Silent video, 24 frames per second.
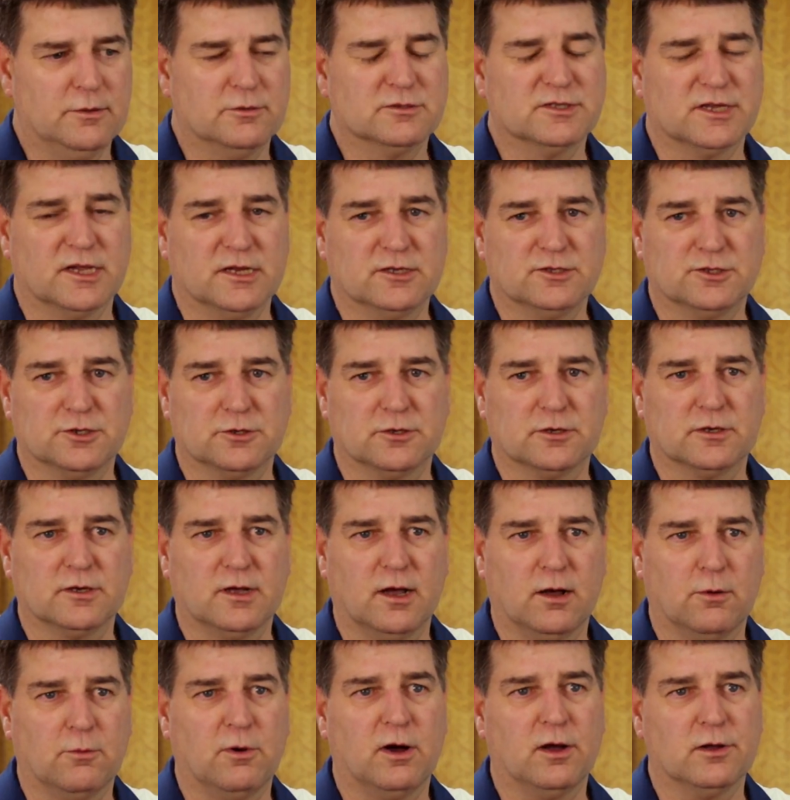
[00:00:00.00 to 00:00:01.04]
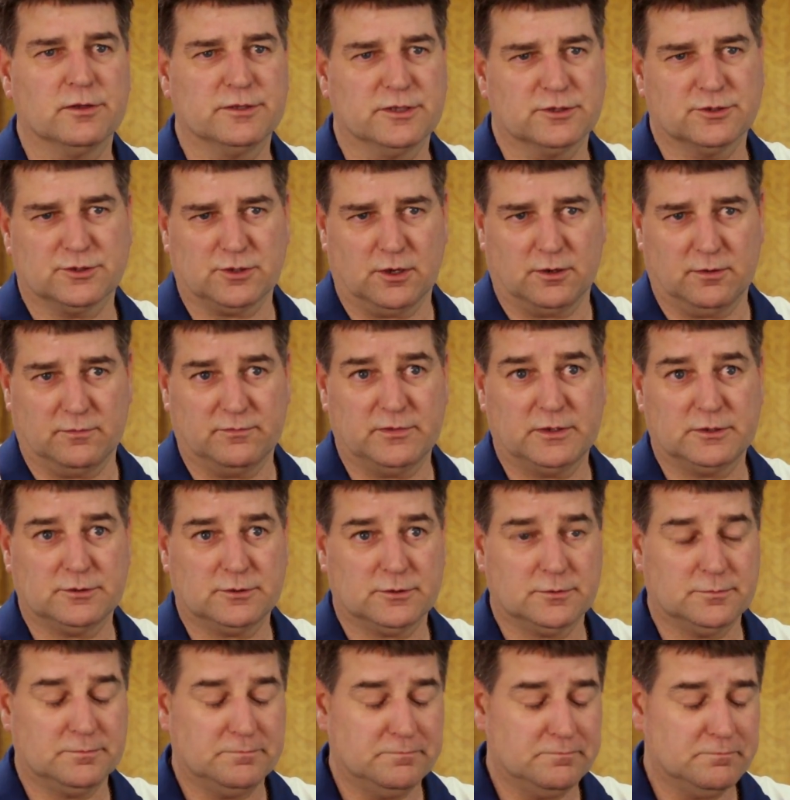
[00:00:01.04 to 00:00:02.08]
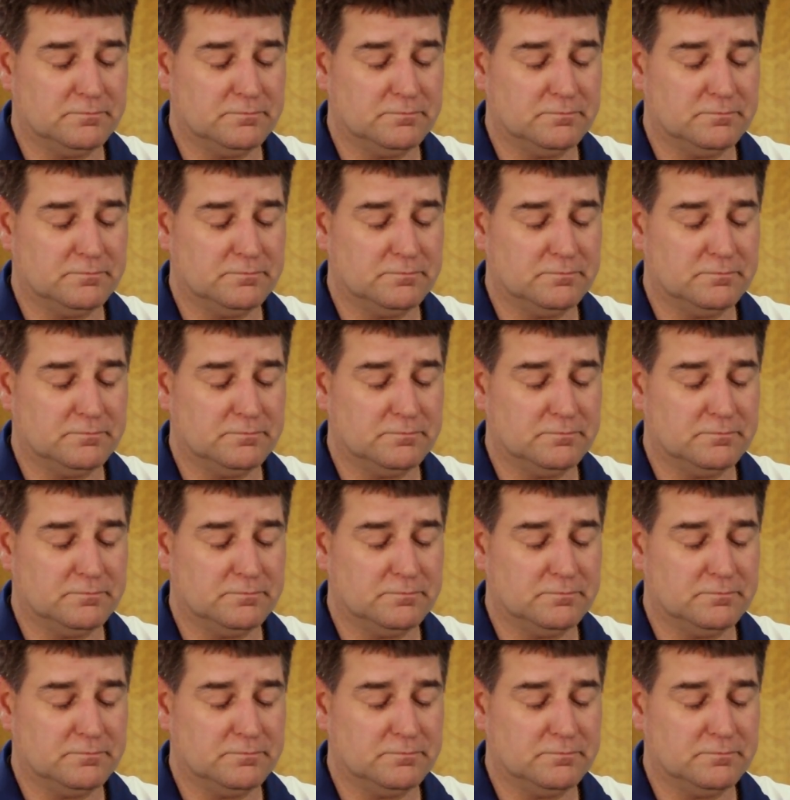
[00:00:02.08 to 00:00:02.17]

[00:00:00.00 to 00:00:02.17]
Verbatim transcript: he was injured uh, while in the service.